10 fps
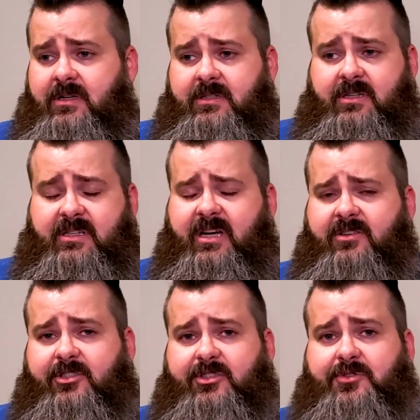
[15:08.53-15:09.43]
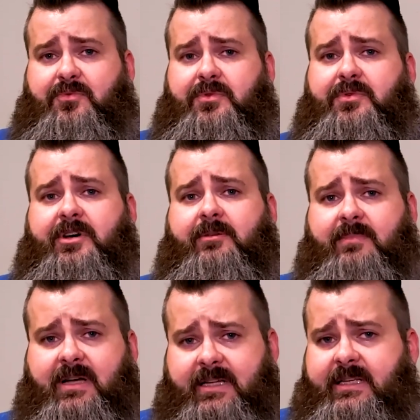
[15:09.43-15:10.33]
just how screwed up
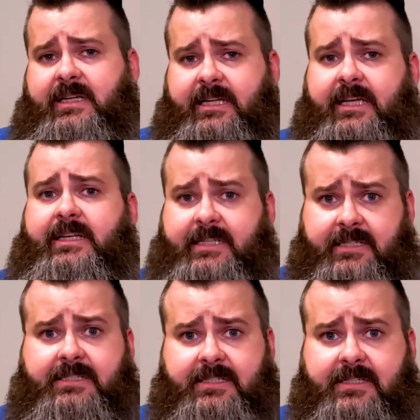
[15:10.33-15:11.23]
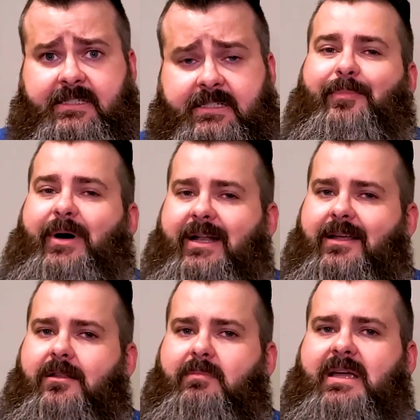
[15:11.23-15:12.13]
my DNA is. But
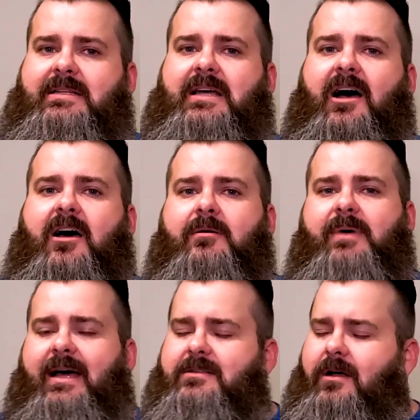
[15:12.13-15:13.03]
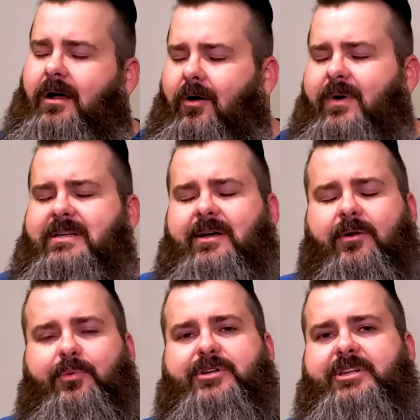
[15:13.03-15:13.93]
in the meantime, as always, I would
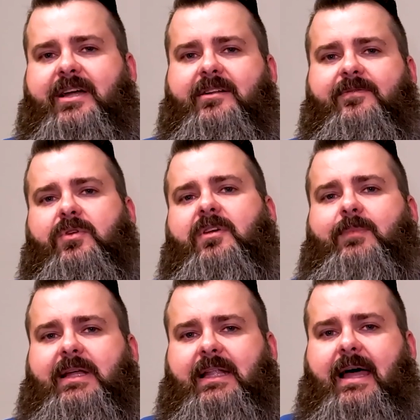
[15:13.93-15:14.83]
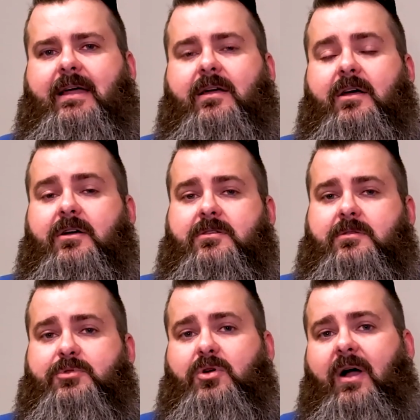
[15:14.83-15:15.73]
appreciate it if you give me a like,
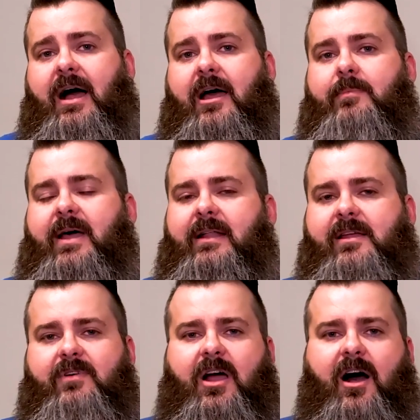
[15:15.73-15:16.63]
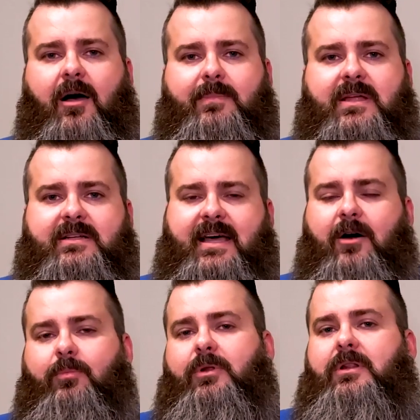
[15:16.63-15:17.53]
subscribe, and leave a comment
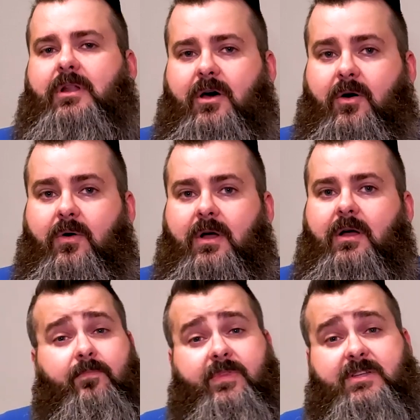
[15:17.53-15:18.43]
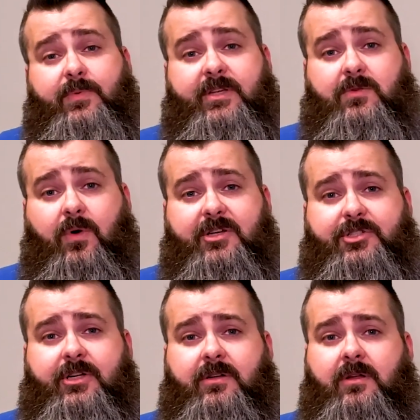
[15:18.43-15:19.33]
down below. This week's
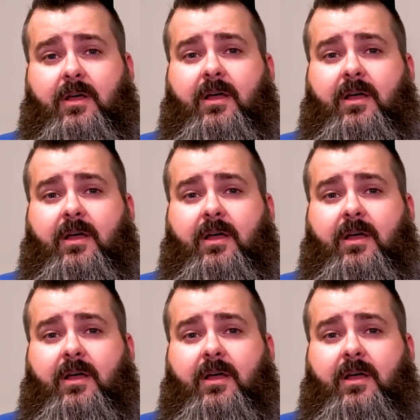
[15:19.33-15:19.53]
question: